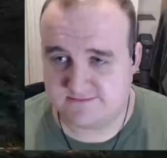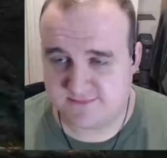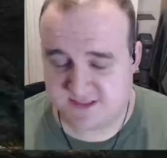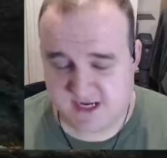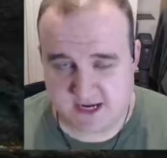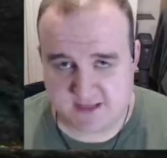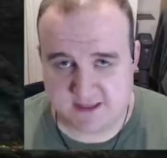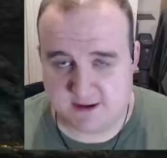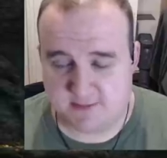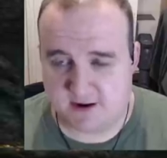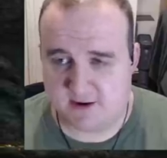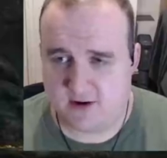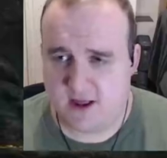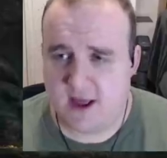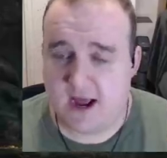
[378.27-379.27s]
take them
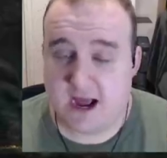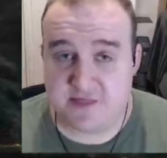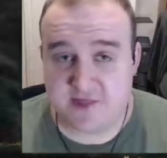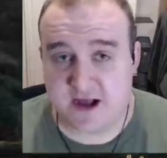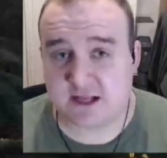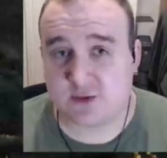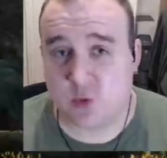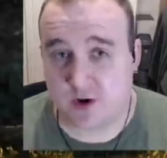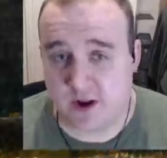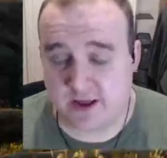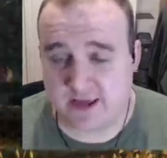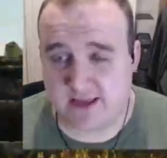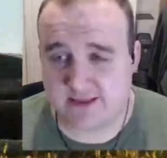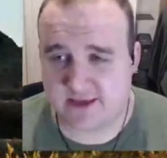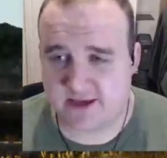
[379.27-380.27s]
out, and that's when I
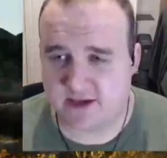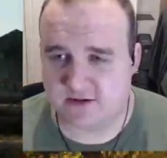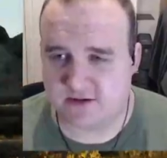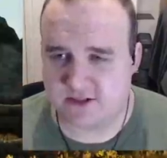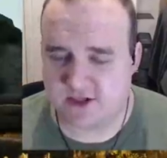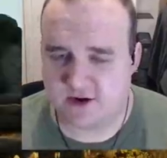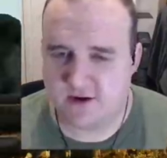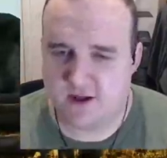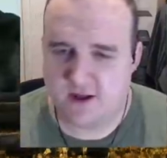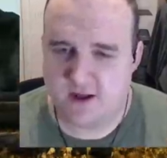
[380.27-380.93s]
get the kill. So